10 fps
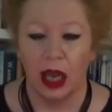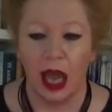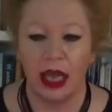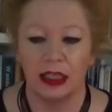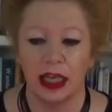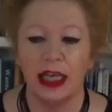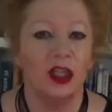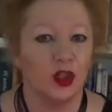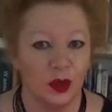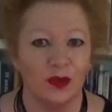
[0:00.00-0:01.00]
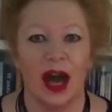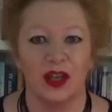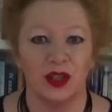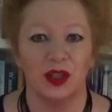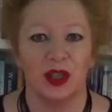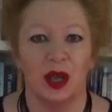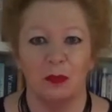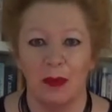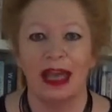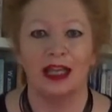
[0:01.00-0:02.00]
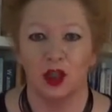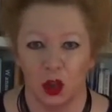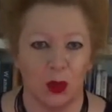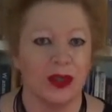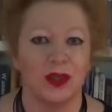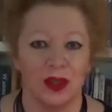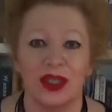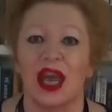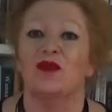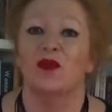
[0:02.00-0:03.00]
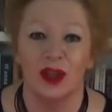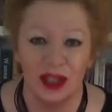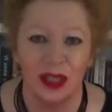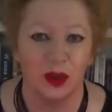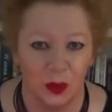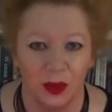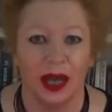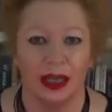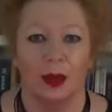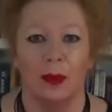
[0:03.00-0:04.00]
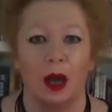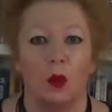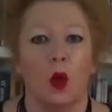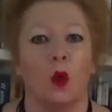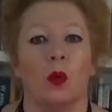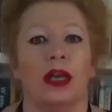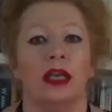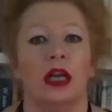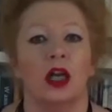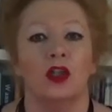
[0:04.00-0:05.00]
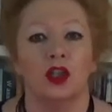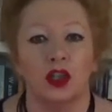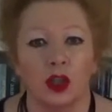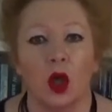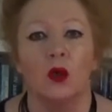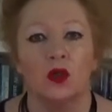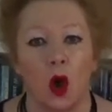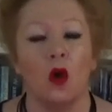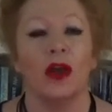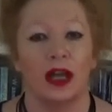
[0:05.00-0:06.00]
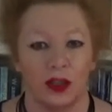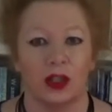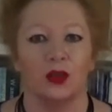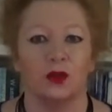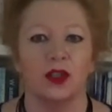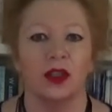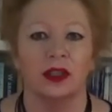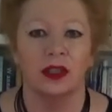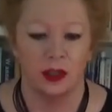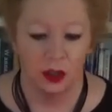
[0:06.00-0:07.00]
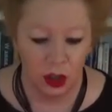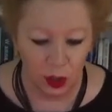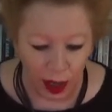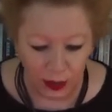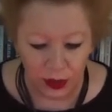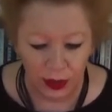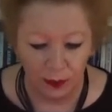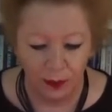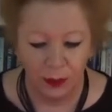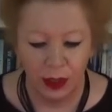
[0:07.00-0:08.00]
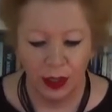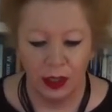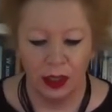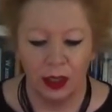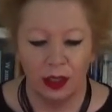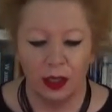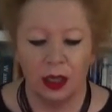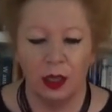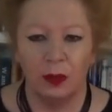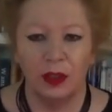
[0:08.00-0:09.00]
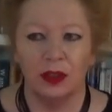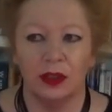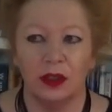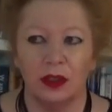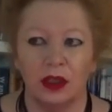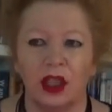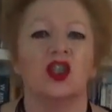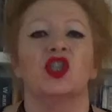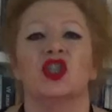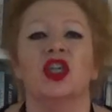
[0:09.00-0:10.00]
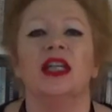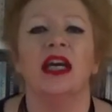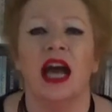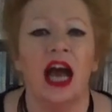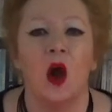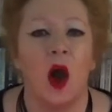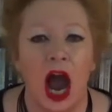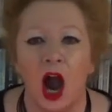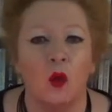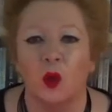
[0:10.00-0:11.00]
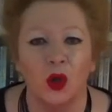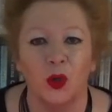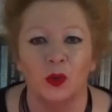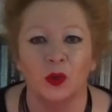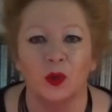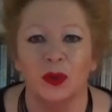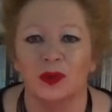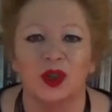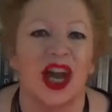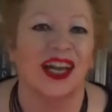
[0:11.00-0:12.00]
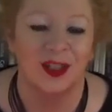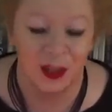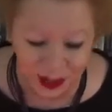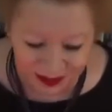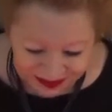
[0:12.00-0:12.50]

And each of us make choices every single day about what we disclose of ourselves to others. But consider how our world will change